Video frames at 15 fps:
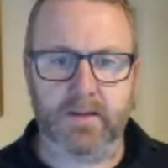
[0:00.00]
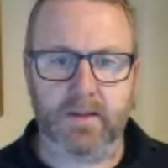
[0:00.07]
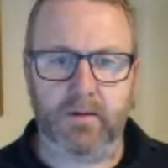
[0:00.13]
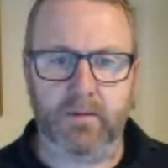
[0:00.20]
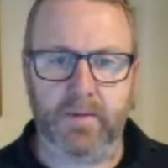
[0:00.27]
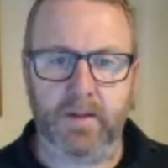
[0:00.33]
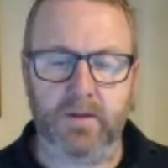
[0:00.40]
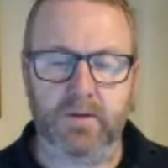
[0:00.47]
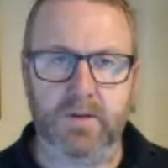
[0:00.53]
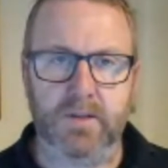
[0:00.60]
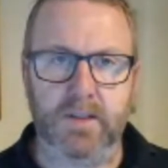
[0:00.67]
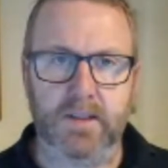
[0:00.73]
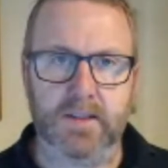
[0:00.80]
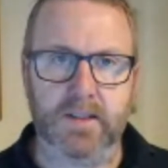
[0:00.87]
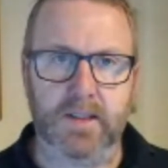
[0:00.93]
So it'll be
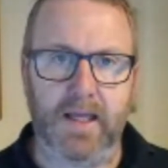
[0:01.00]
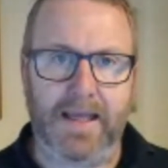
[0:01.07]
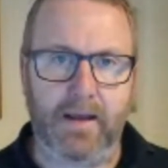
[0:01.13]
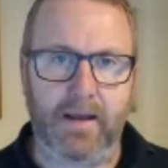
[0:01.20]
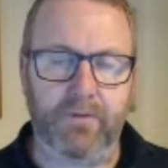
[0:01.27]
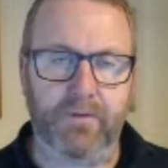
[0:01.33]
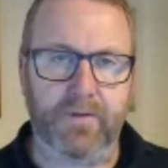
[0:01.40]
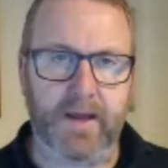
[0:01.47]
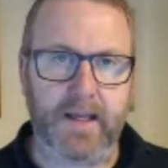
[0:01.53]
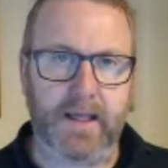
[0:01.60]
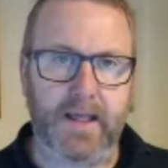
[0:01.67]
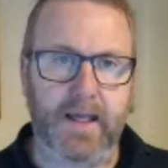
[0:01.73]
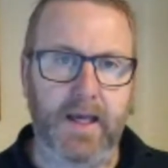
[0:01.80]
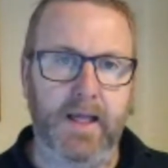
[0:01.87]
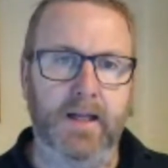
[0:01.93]
interesting to see if they
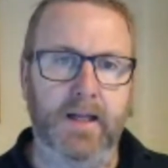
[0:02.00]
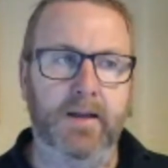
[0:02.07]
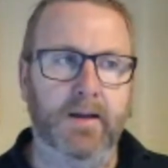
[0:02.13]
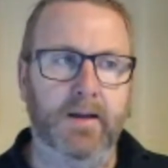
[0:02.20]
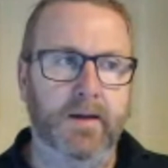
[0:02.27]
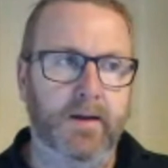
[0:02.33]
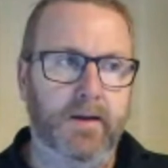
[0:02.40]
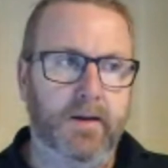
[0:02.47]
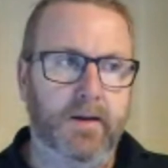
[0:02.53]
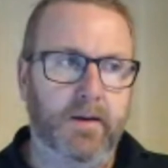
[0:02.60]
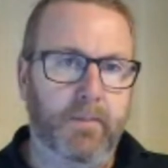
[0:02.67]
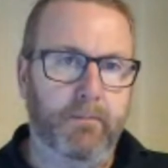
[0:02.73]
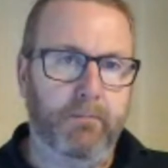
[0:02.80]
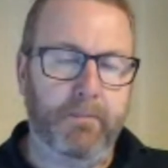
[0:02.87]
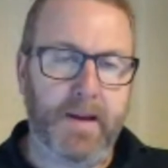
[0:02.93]
can
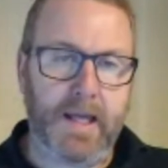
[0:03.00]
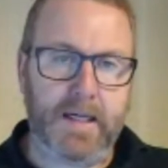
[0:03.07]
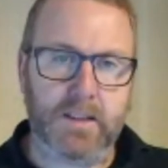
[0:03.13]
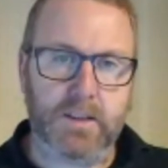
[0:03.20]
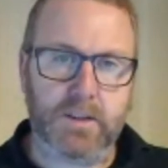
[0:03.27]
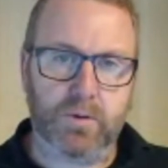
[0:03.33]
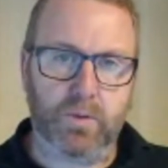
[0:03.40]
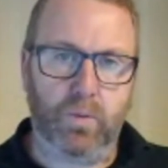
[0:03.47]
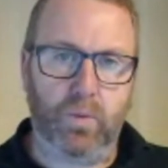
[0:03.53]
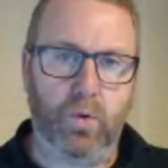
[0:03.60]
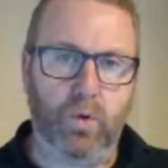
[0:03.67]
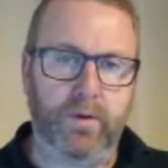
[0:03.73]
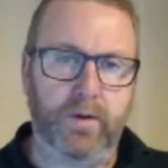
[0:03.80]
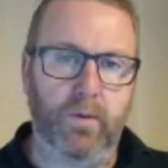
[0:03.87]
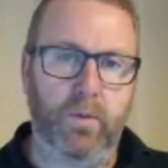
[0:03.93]
manage to
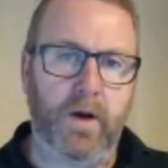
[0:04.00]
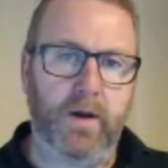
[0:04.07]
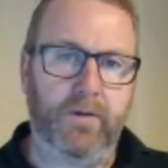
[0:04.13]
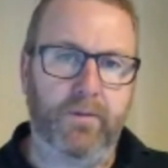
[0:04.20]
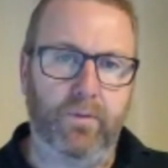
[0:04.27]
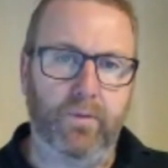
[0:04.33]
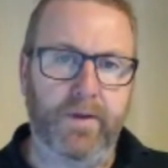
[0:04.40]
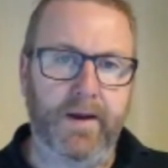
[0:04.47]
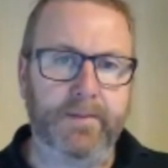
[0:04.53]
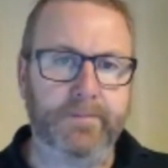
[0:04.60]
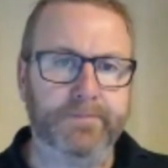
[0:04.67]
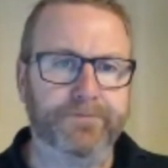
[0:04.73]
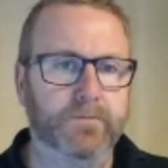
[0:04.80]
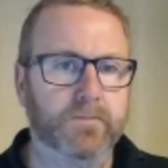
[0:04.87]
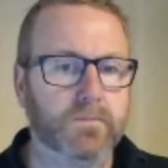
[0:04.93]
walk their way through
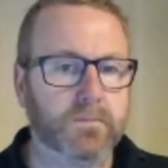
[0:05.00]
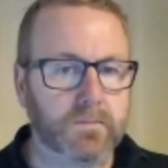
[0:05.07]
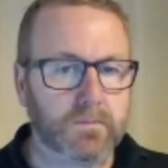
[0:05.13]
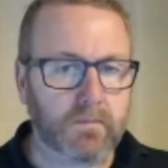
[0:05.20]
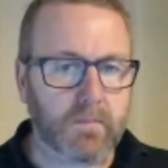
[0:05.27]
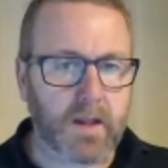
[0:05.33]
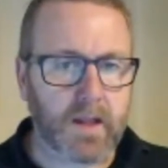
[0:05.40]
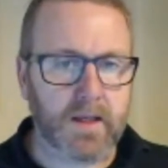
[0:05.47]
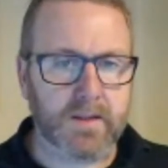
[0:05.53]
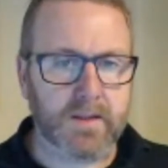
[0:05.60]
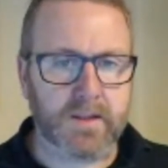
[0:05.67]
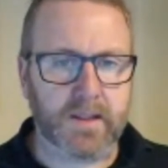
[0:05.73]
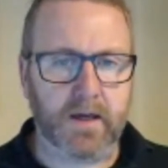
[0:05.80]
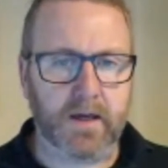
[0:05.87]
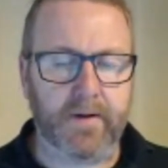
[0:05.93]
that and
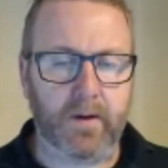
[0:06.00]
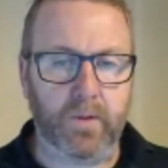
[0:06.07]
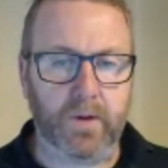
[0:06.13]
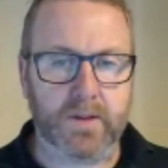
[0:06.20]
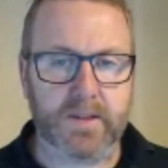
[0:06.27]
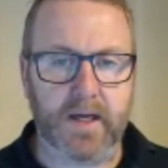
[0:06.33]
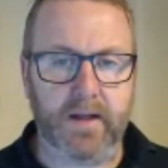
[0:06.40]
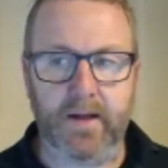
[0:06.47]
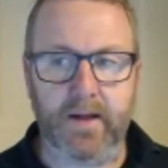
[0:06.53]
see how that works out.